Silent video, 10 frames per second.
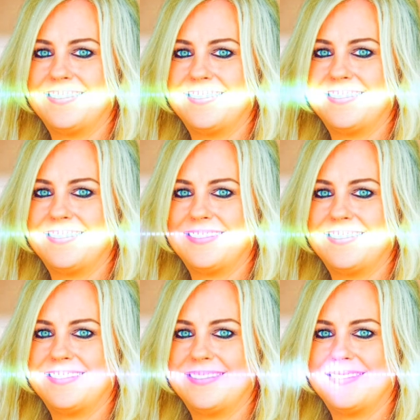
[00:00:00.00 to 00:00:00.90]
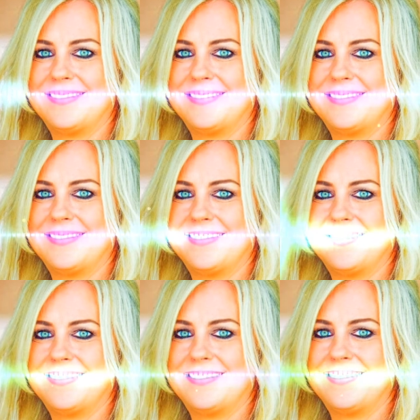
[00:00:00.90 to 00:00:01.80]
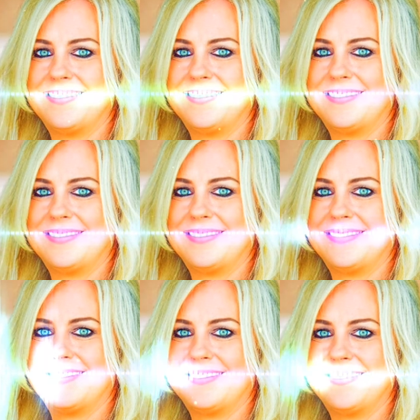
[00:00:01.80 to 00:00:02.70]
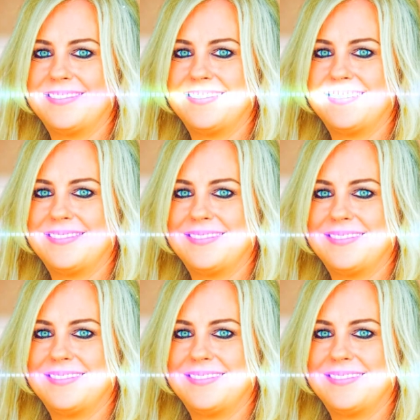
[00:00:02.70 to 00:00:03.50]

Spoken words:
just expanding out all the way around you.